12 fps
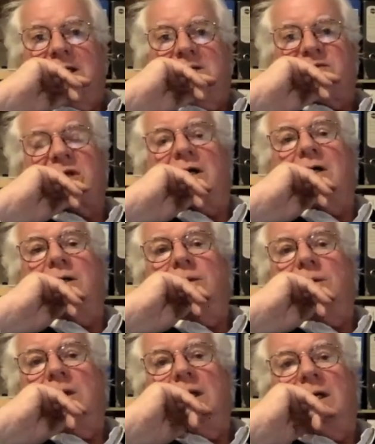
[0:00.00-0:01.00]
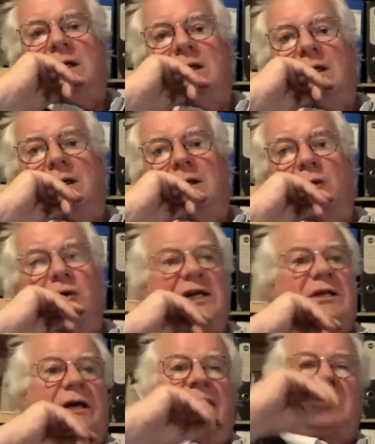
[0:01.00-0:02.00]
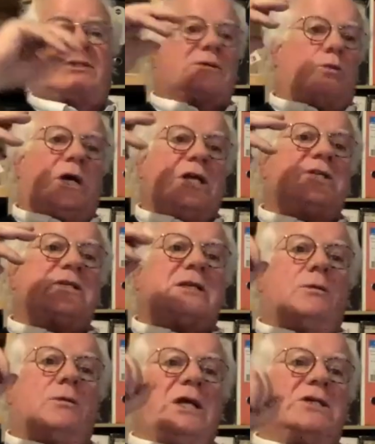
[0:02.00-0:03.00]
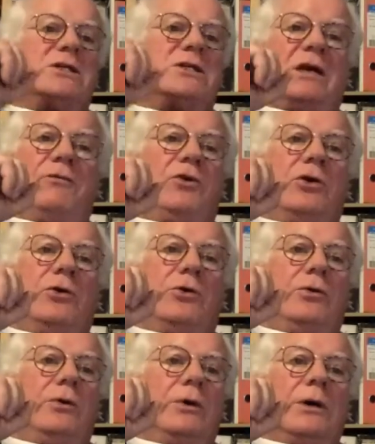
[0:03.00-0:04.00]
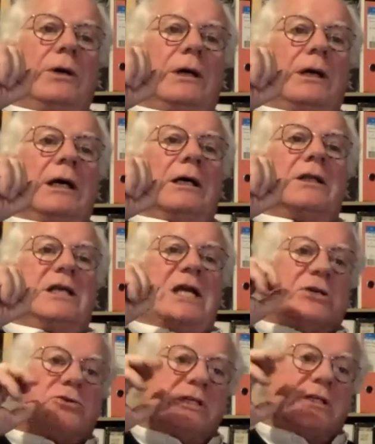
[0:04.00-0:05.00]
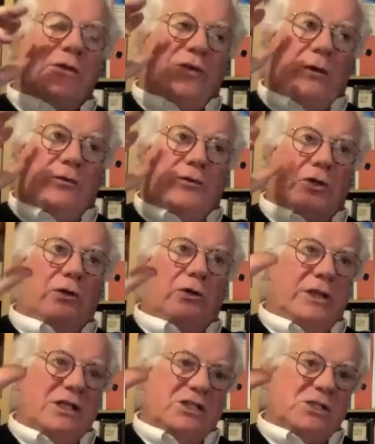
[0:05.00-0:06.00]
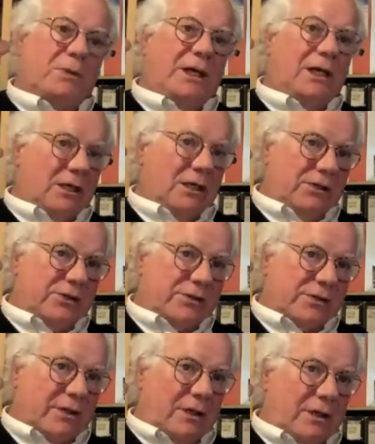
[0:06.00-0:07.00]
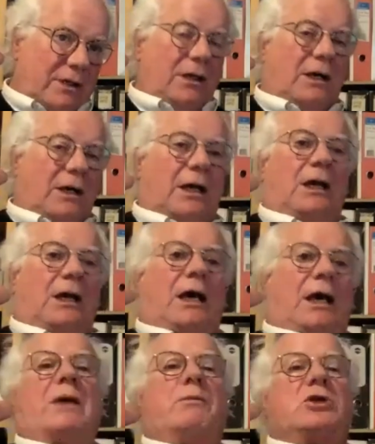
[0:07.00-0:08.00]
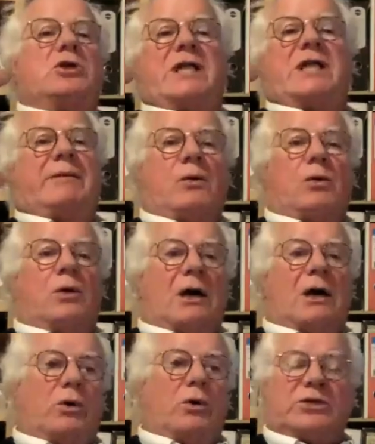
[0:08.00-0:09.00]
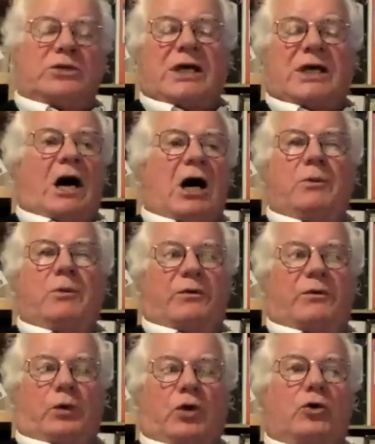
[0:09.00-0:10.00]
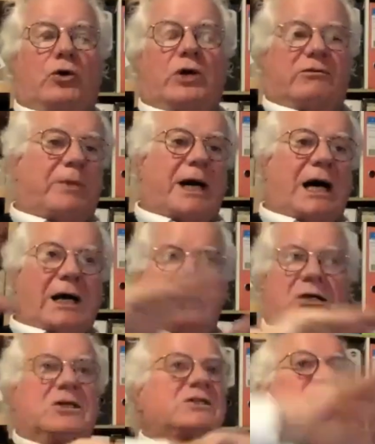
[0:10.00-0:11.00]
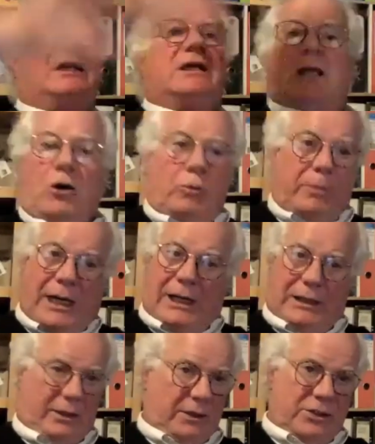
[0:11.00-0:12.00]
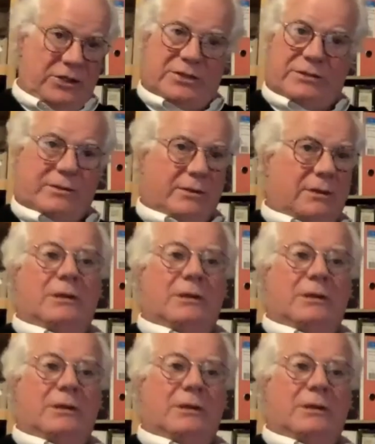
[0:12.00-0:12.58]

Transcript: so look, it's we just we just give you the interesting thing with two of these speakers, and when we do a demo, we'll we'll open with a recording of a park. You just hear the whole park. You just